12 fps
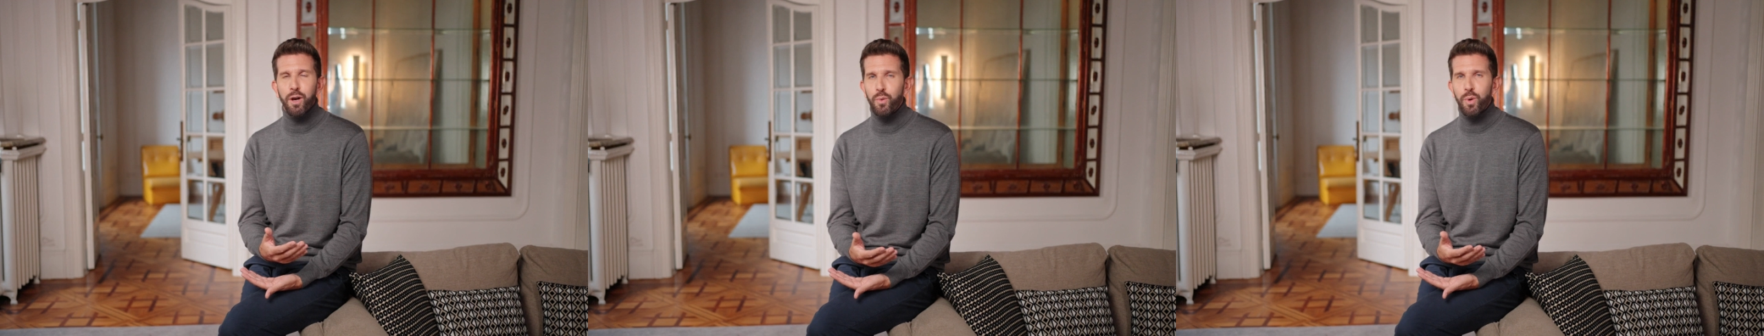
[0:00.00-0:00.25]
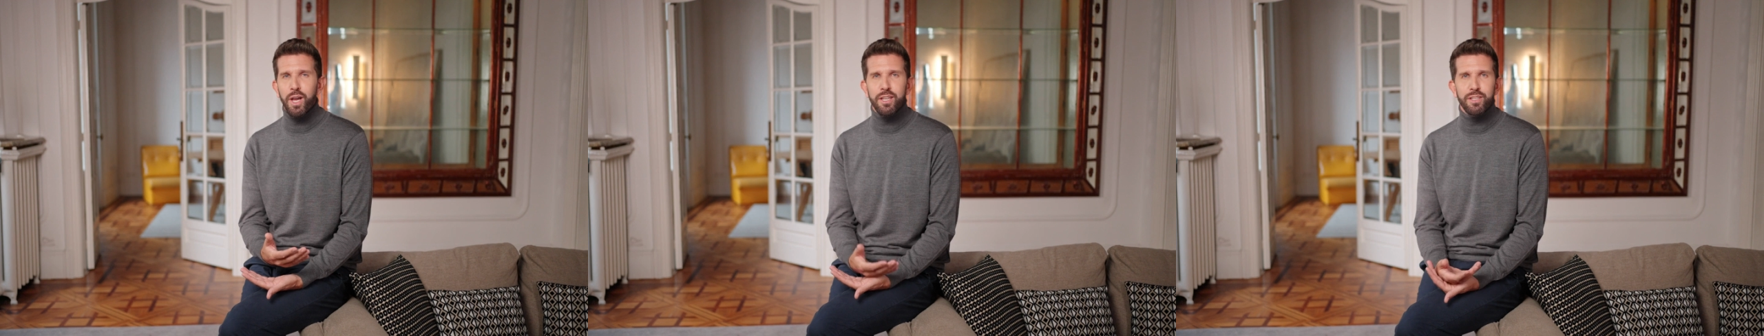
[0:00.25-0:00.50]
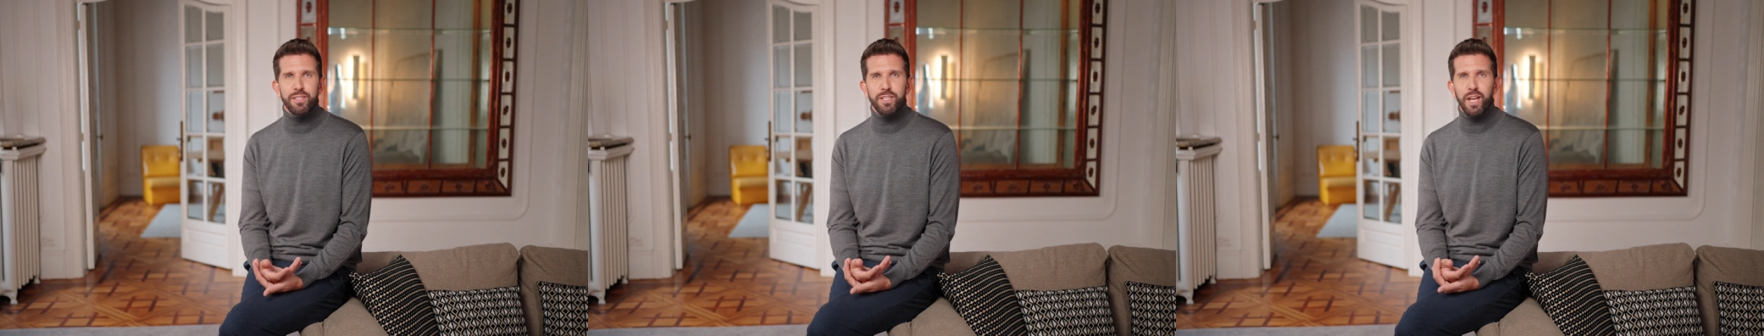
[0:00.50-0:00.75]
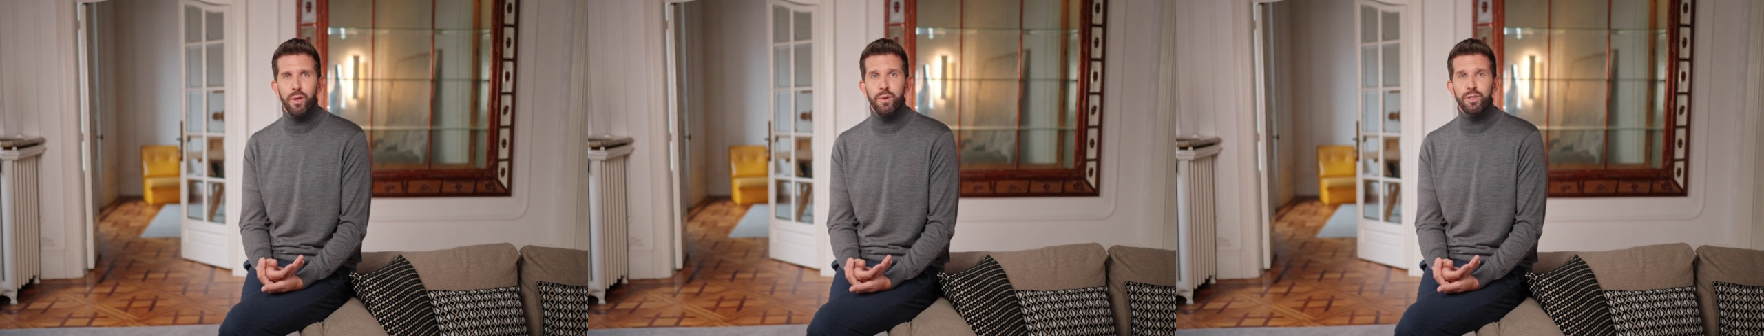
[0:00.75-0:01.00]
quietest
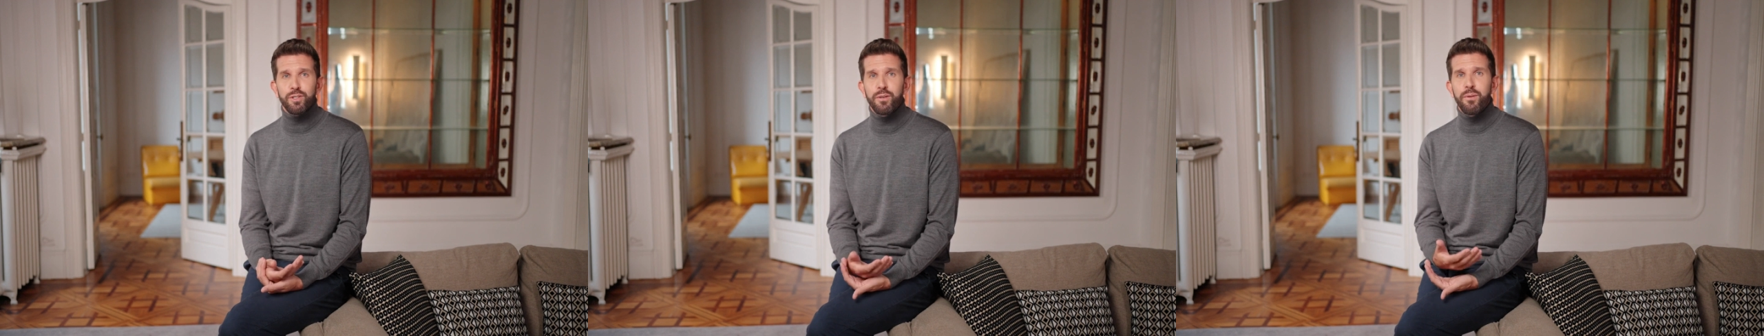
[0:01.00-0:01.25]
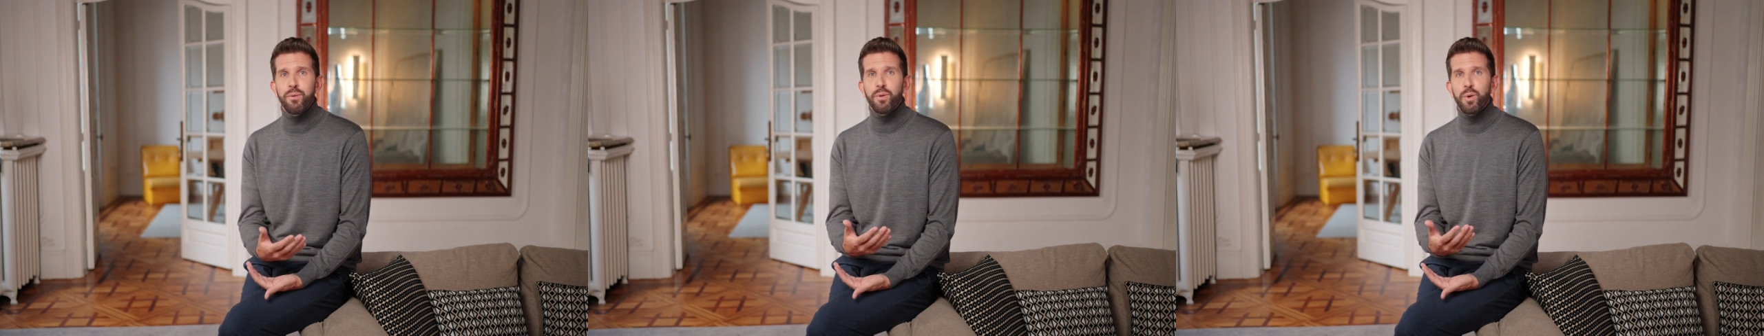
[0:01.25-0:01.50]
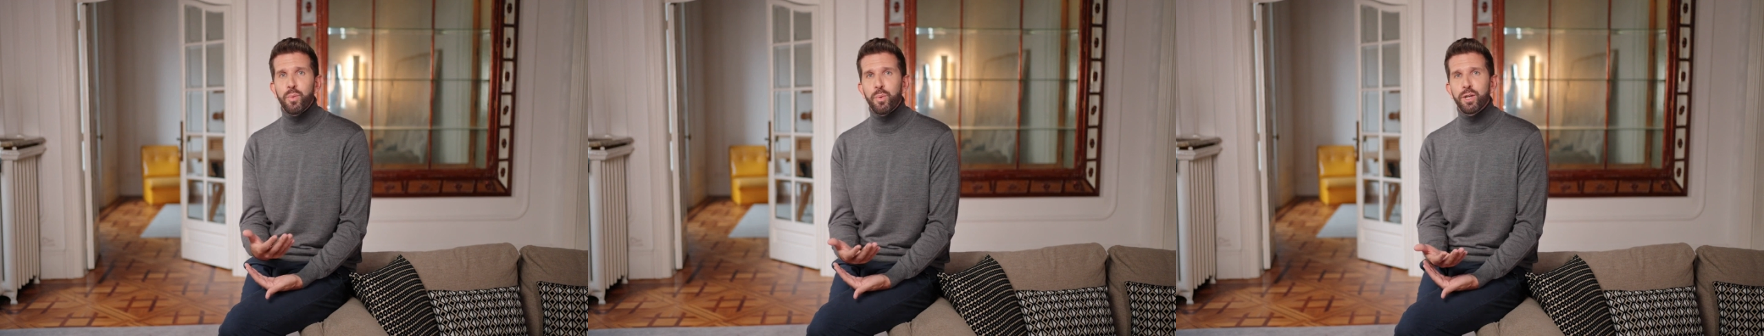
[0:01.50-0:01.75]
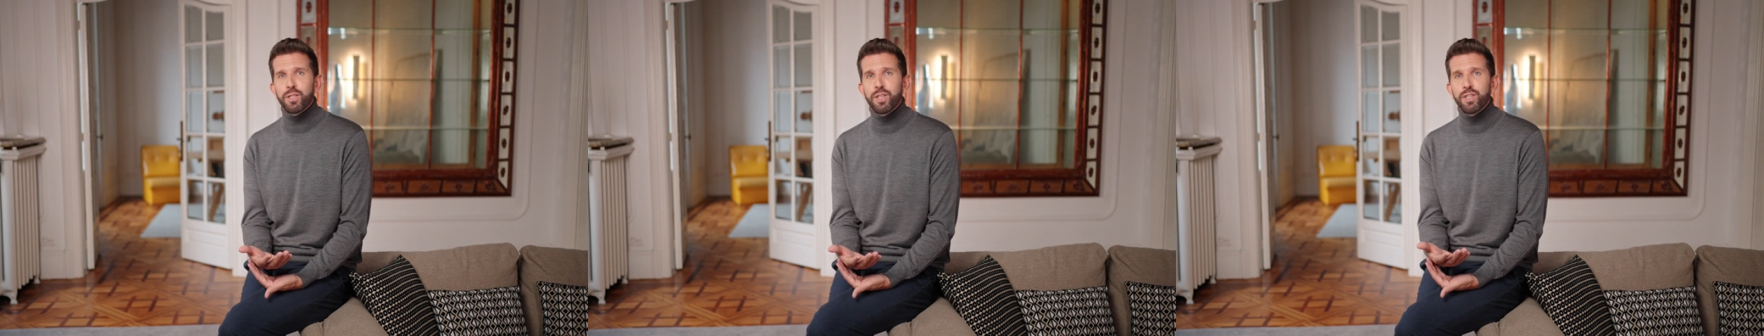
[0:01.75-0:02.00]
hours, your
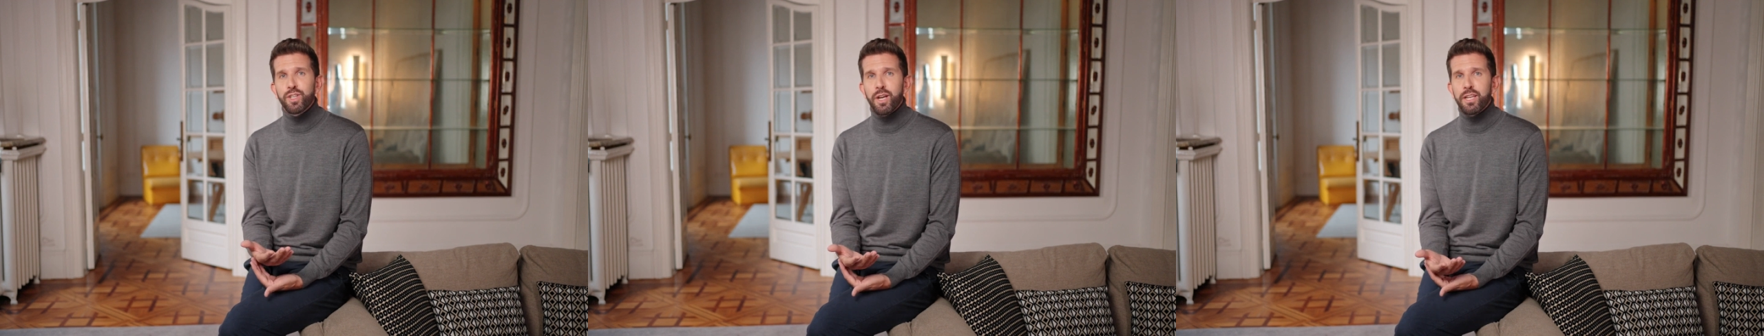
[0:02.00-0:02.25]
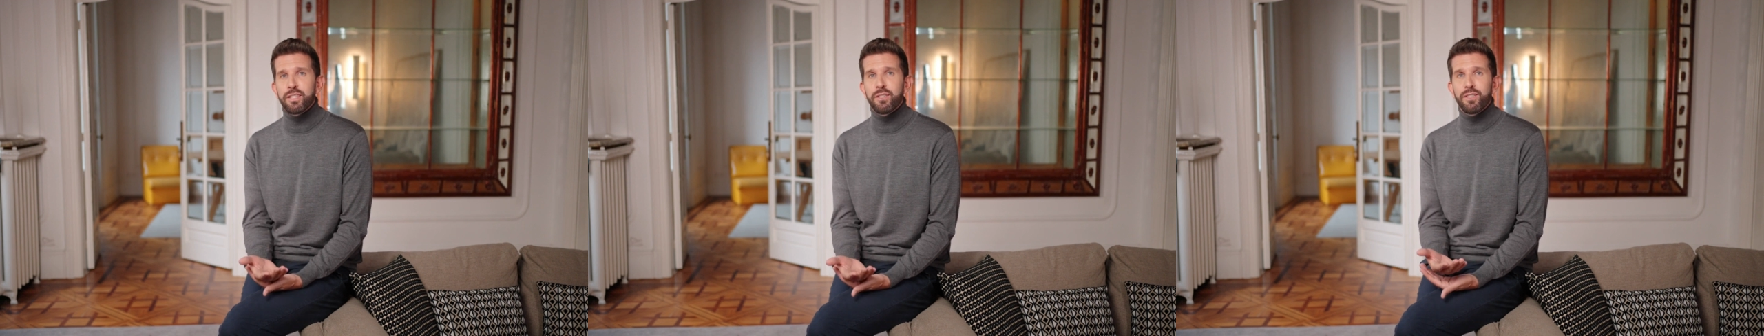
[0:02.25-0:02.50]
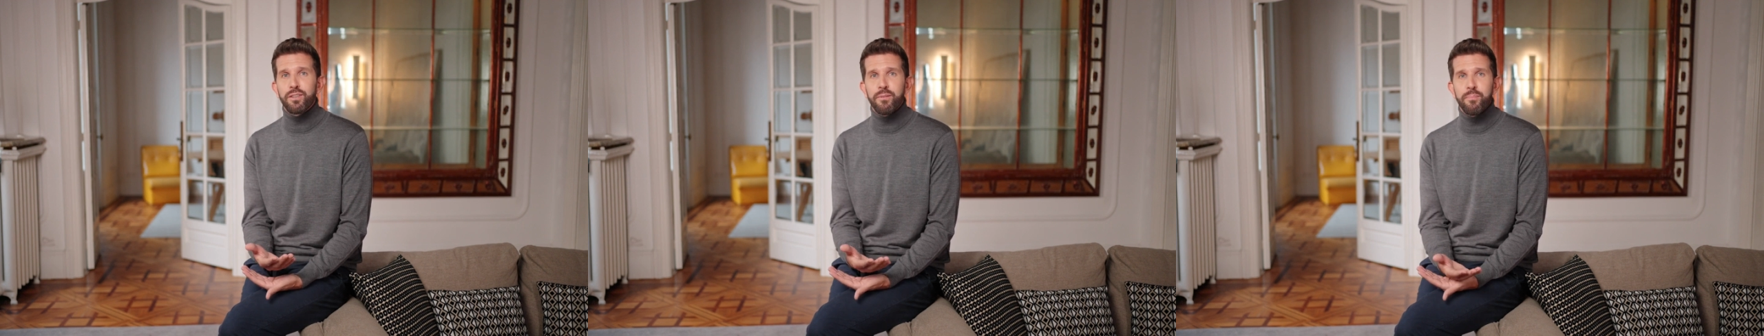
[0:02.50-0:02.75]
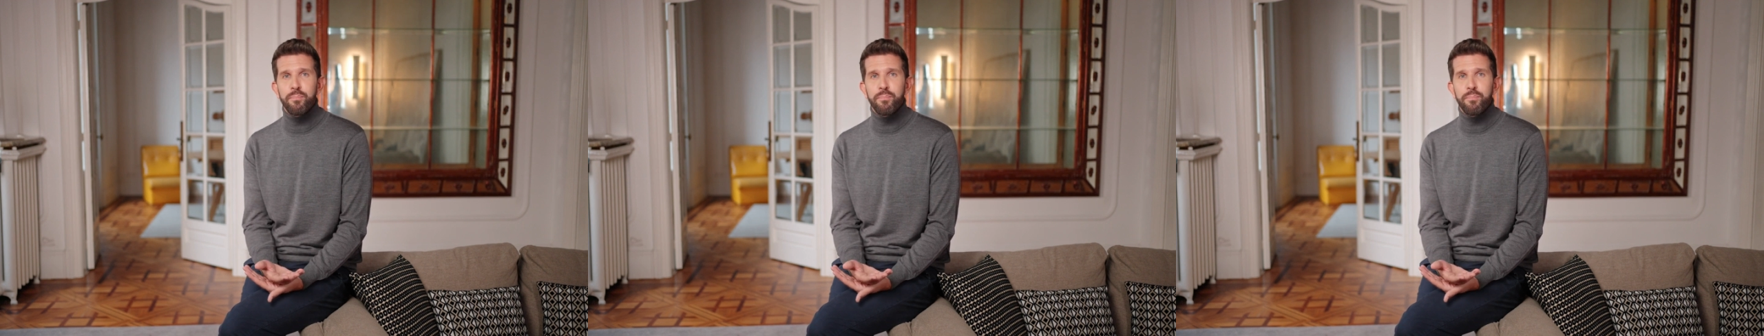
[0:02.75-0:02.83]
wonder shines.